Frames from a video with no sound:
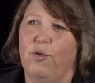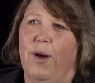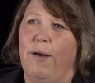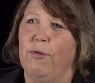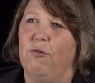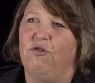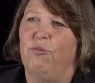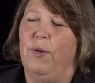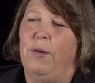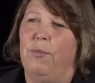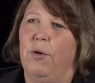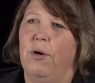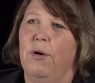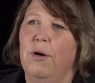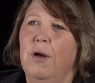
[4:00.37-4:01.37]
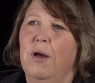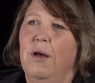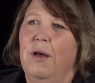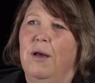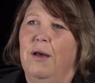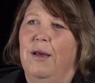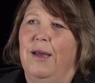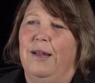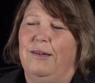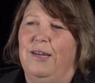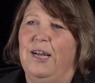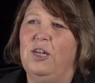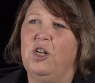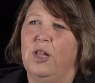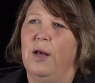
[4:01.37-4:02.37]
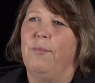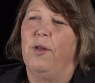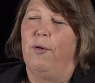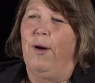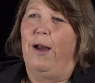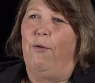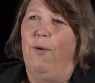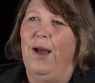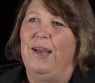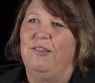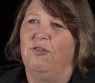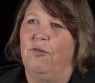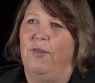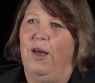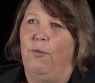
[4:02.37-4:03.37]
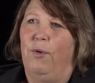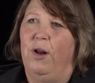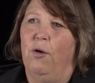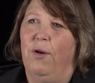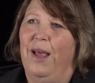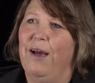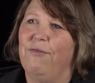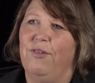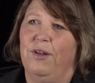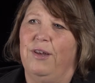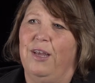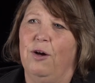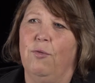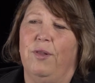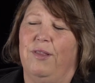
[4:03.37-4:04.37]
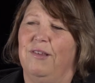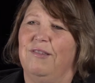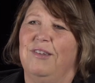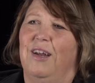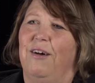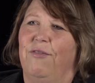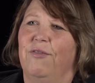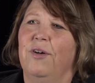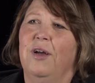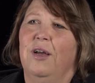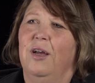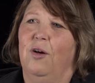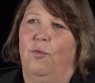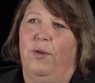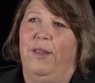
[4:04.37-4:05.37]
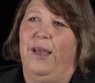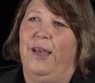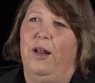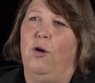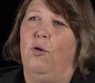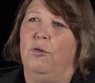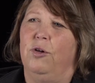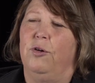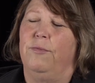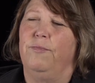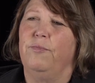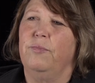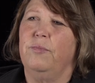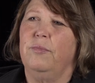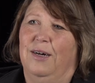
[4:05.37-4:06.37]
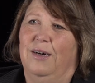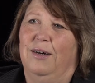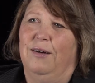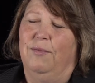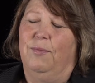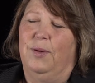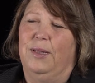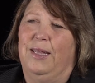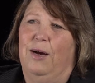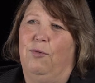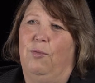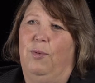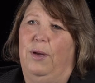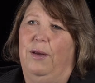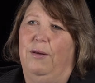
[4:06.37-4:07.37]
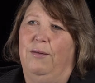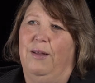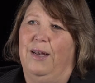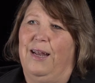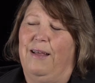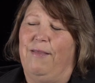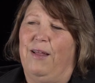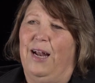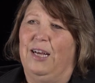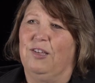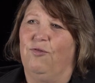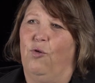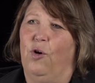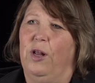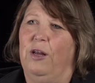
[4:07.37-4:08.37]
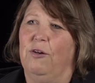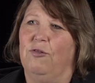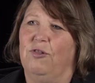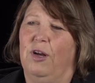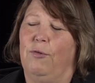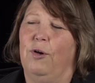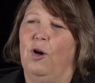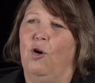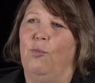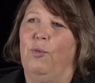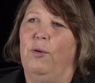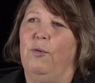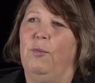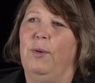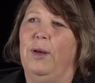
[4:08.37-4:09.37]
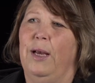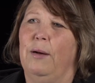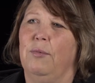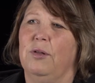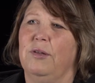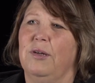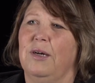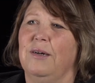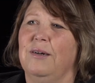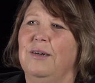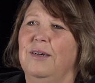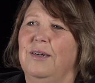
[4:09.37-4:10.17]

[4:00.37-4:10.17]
around those people and teach them the right way so that we don't have to deal with this stuff when they get older. Uh, but that would be, then in the next 40 years, I would hope we would be able to